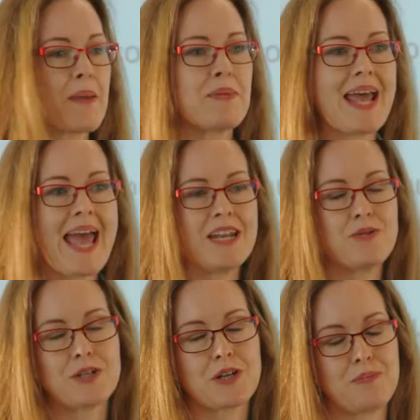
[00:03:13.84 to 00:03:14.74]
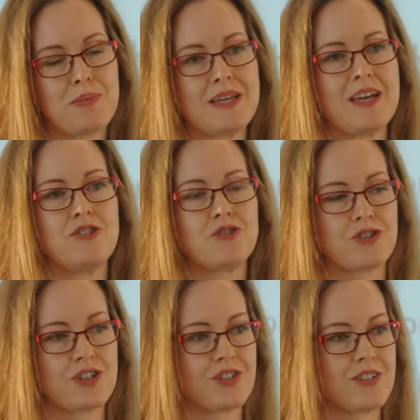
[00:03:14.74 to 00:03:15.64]
but anyone can be a
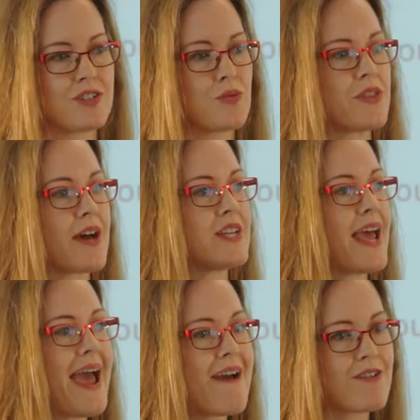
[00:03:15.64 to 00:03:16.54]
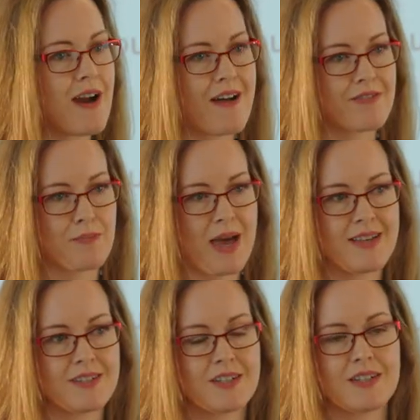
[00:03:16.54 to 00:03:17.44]
nutritionist without ever having
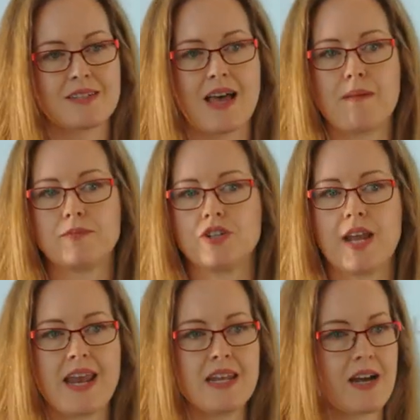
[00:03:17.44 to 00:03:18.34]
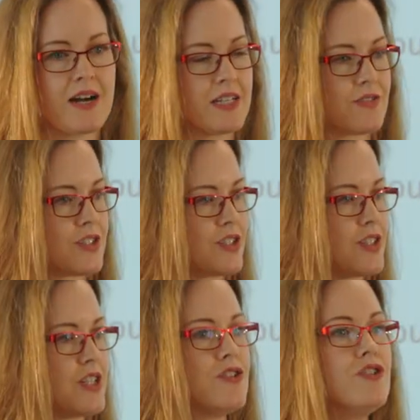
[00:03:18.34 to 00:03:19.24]
passed an exam, done any kind of
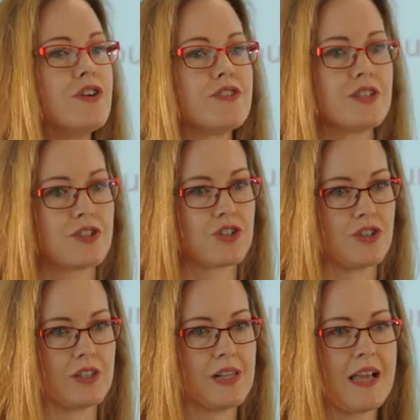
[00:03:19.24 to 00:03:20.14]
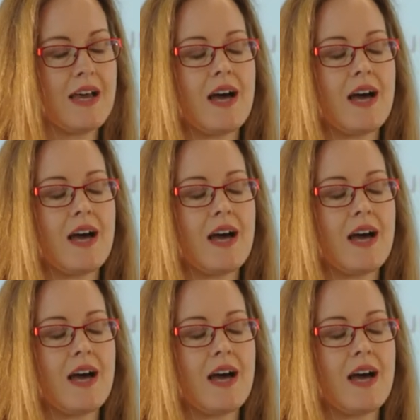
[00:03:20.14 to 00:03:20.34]
study, nothing at all.